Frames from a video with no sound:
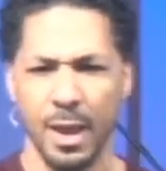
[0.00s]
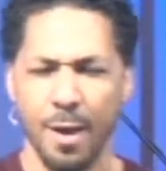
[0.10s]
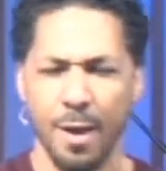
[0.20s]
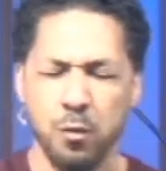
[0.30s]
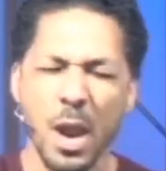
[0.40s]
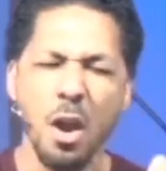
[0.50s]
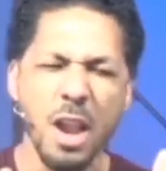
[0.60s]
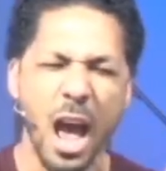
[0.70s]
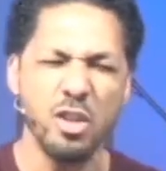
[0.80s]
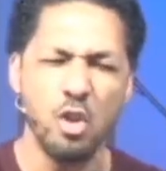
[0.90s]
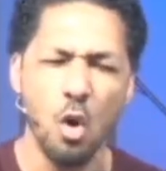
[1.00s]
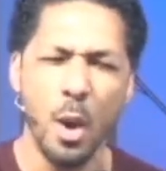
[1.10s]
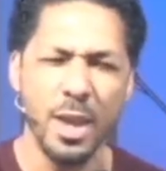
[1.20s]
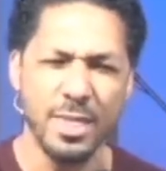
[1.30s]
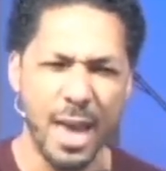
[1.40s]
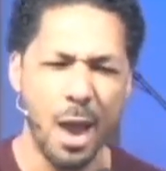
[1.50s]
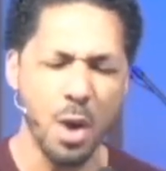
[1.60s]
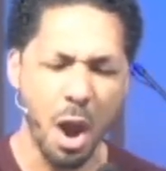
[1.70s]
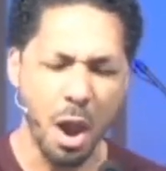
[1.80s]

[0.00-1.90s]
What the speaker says: If we are not doing that, we